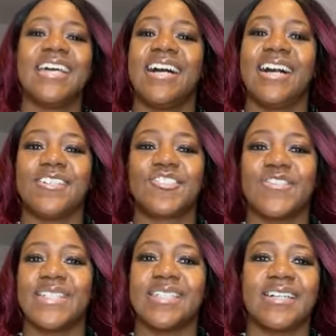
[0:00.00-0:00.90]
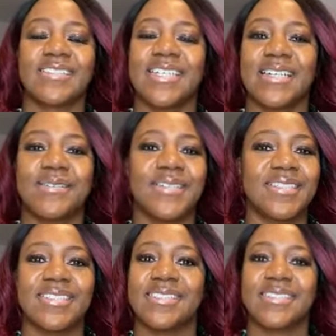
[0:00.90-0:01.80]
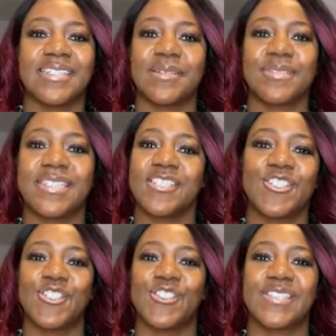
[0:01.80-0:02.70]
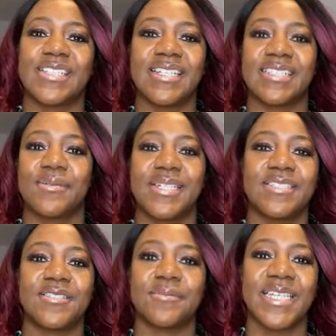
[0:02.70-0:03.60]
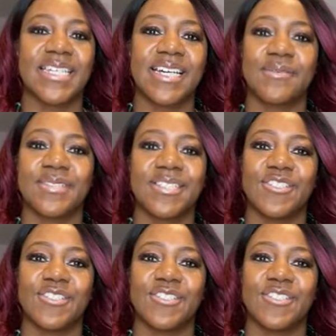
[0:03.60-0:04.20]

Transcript: Oh, during lockdown, I did a counselling course and that's how I ended up being a counsellor.